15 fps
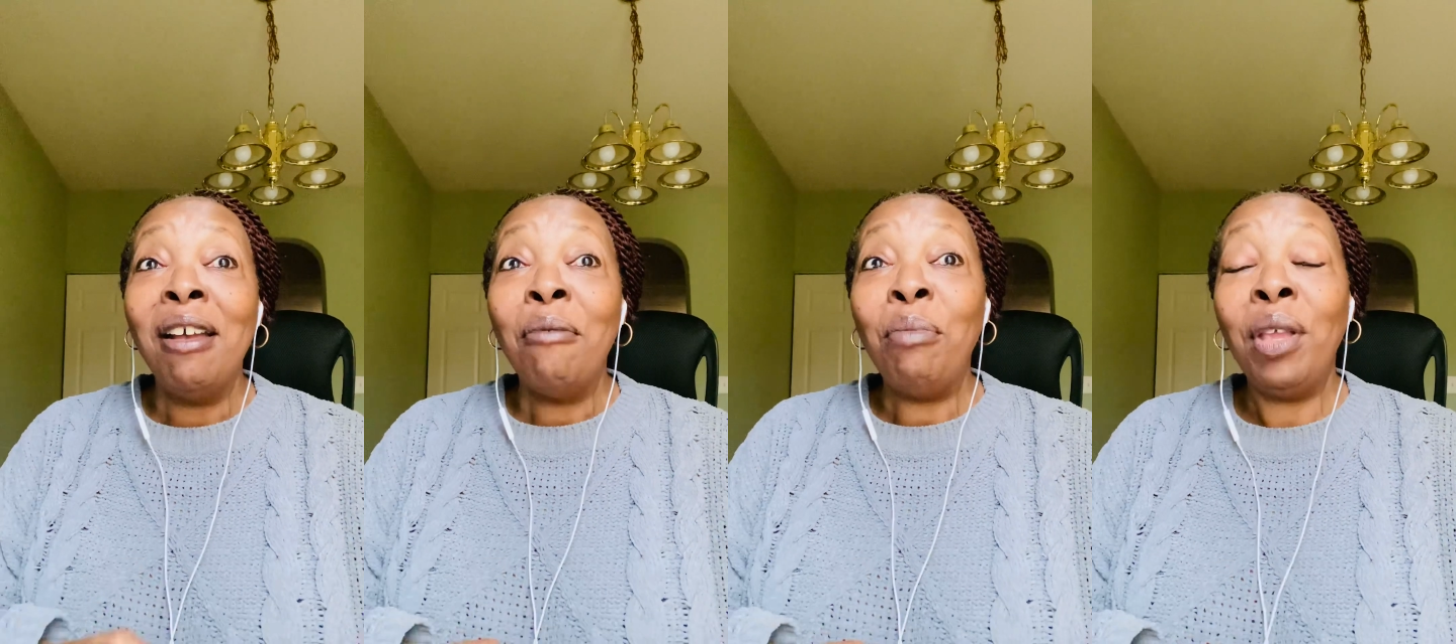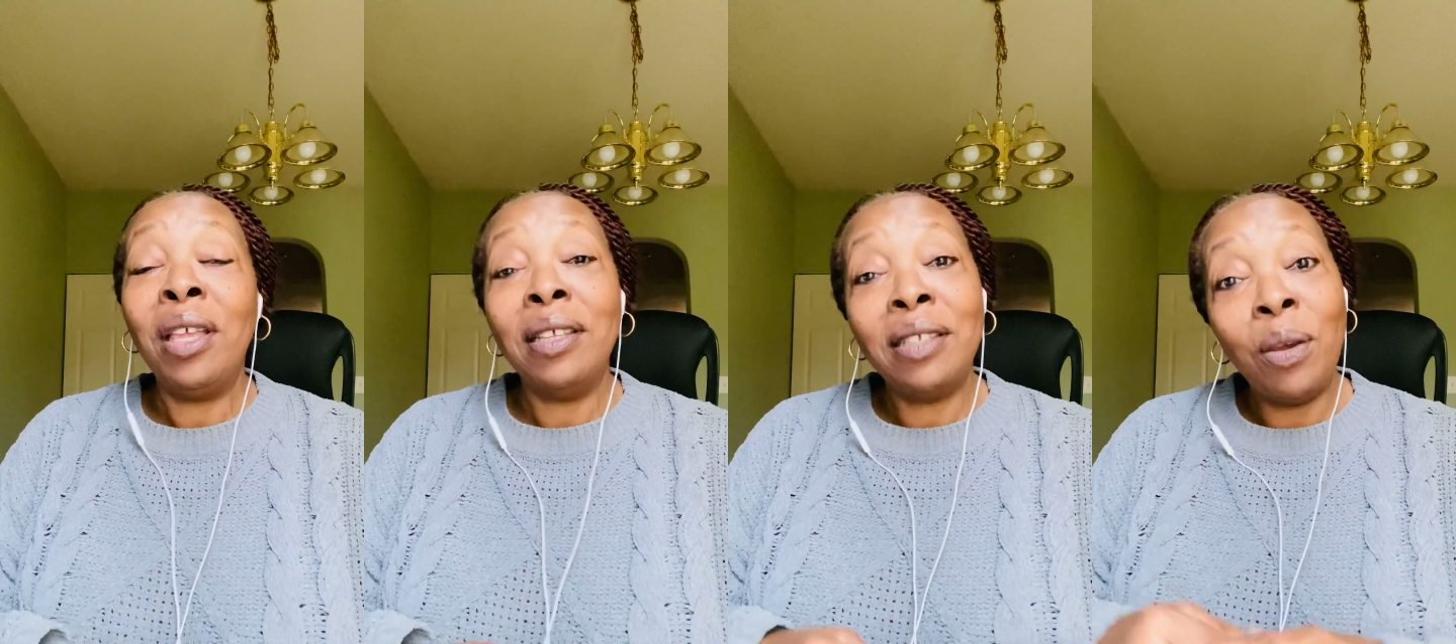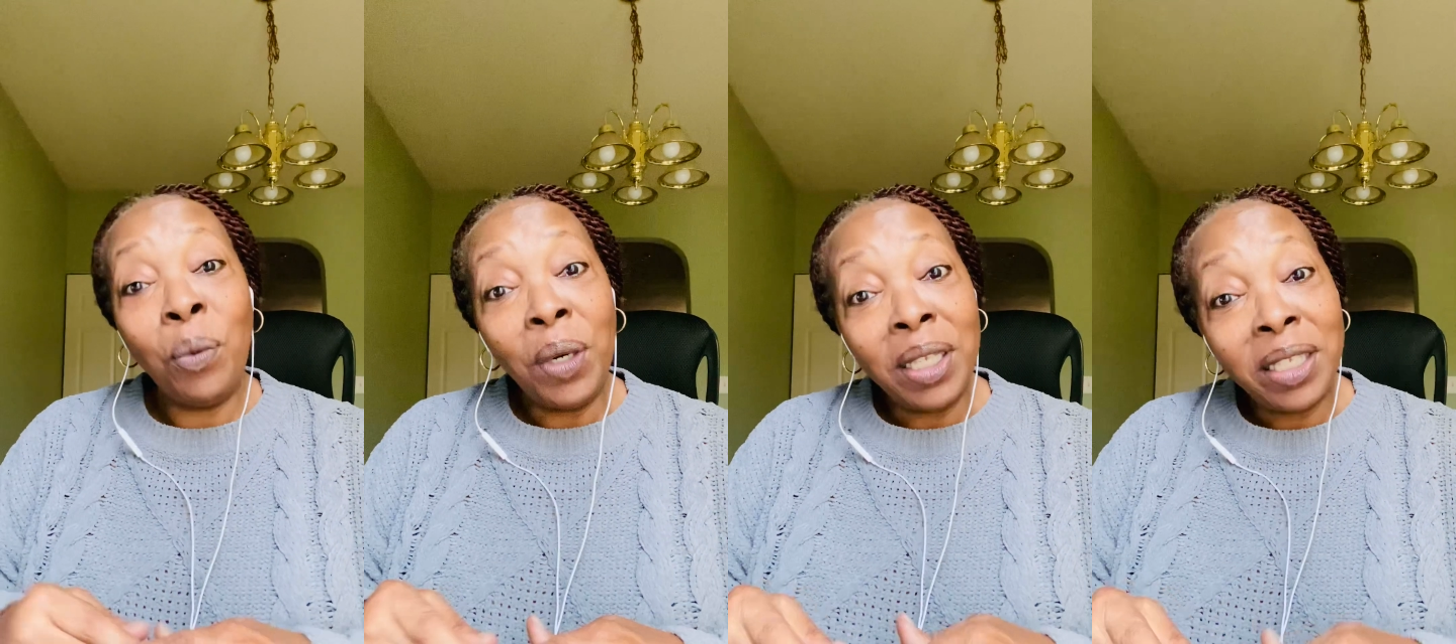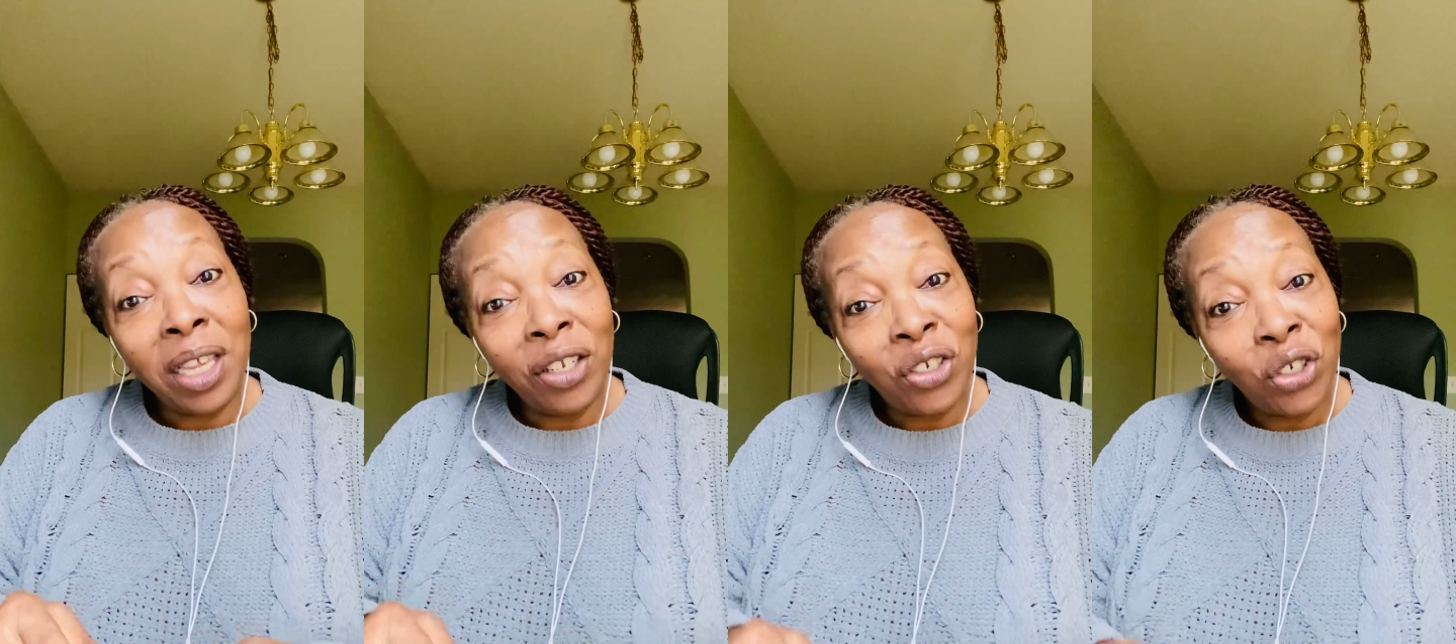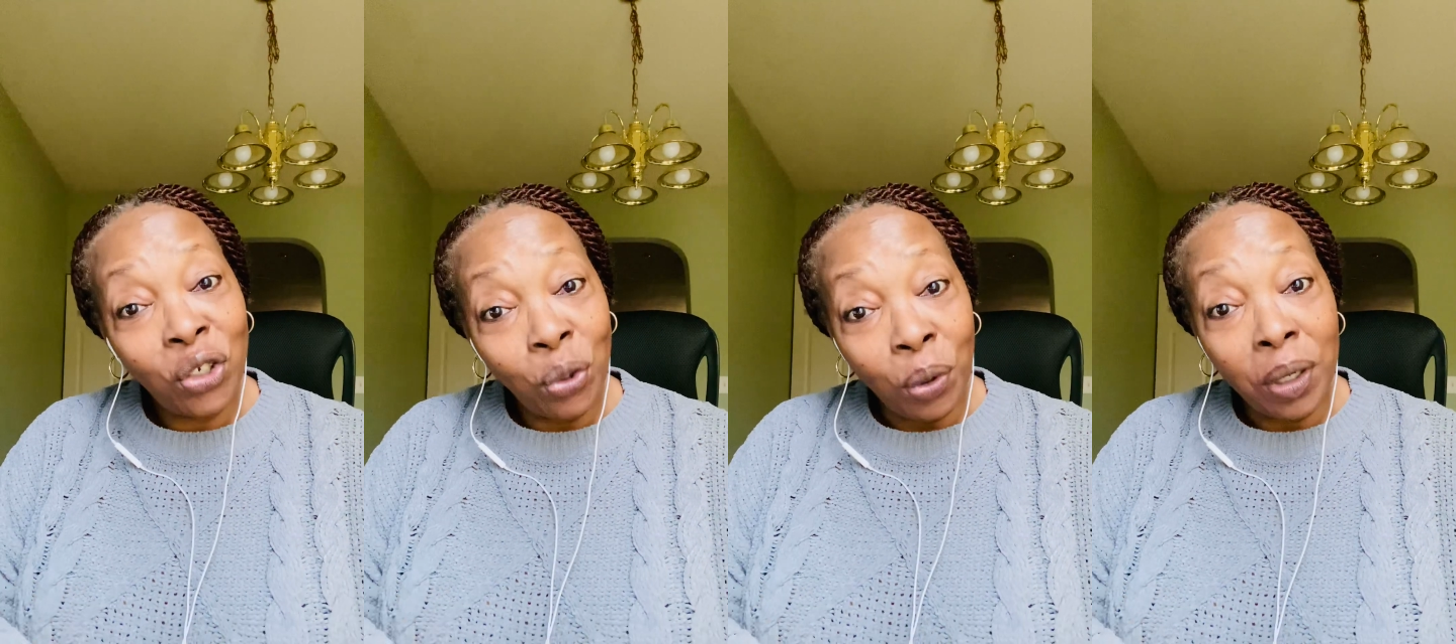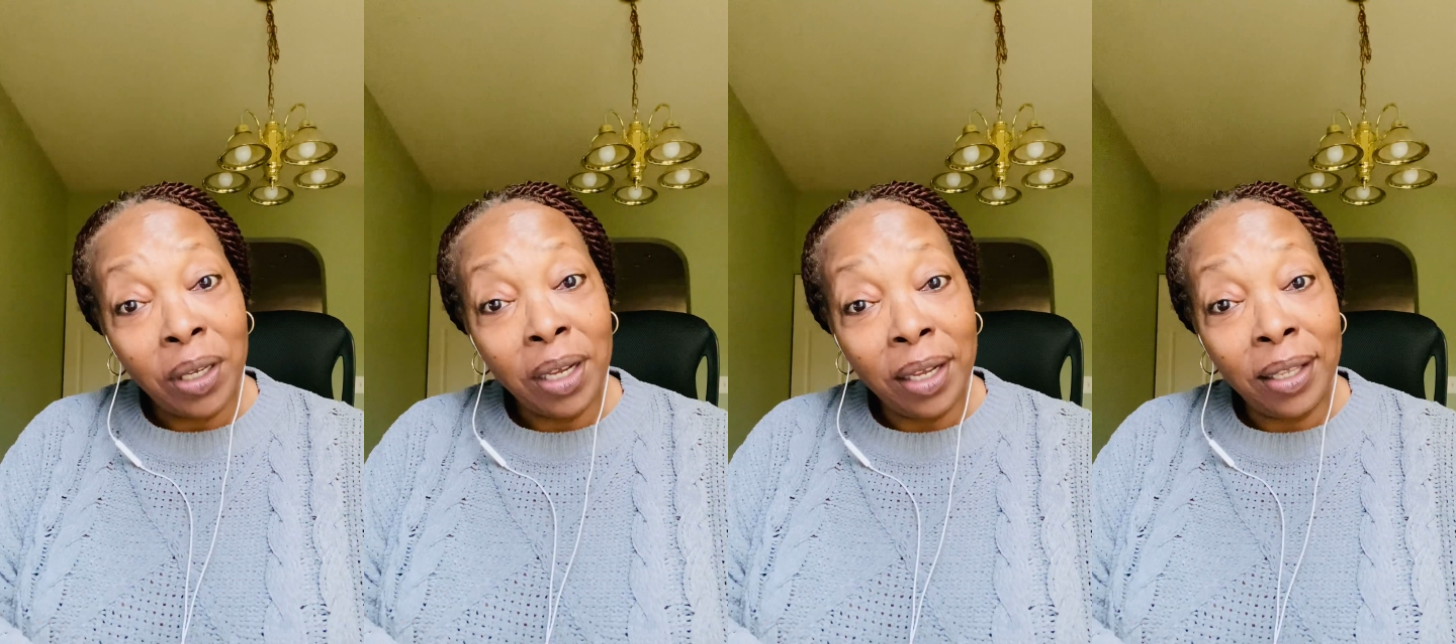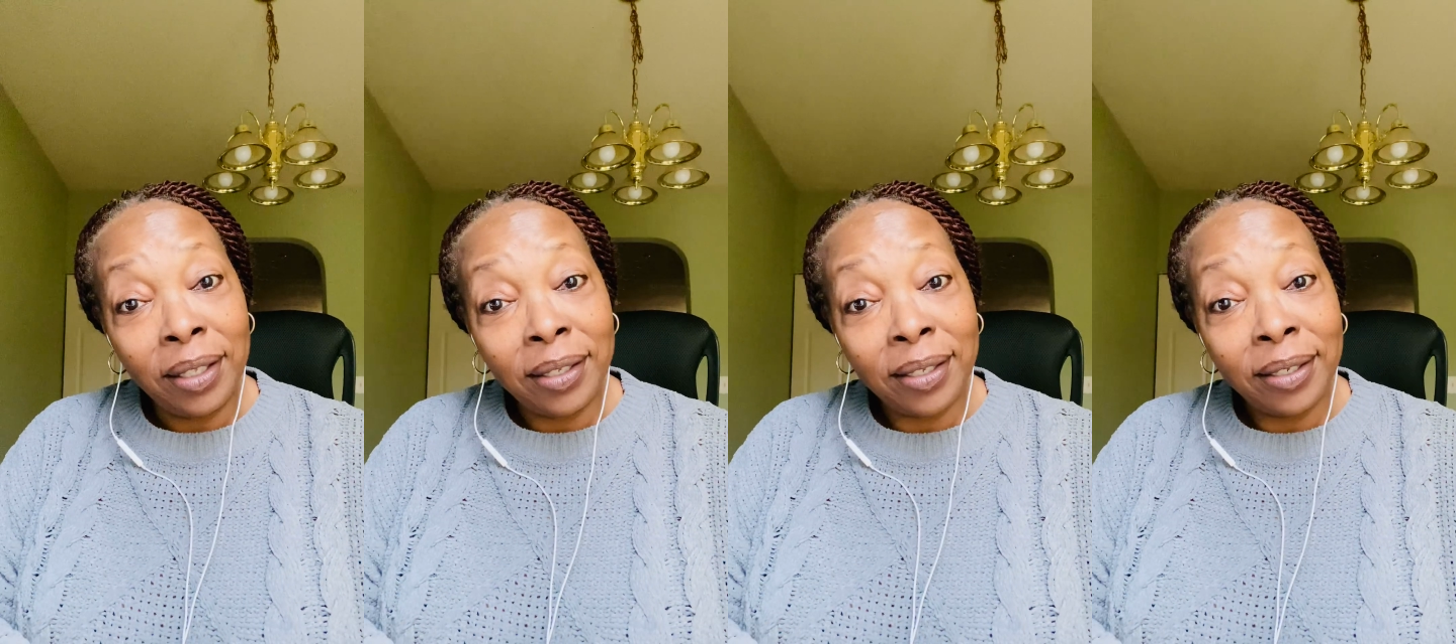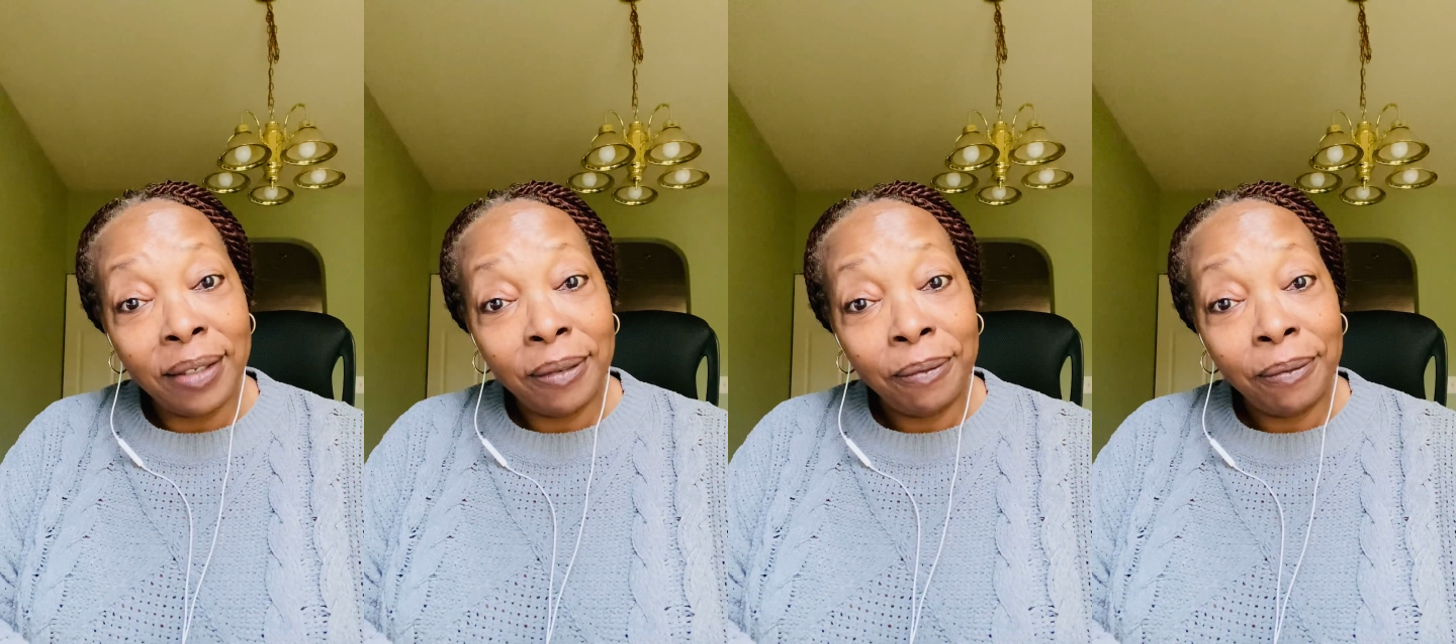because they want to take shortcuts.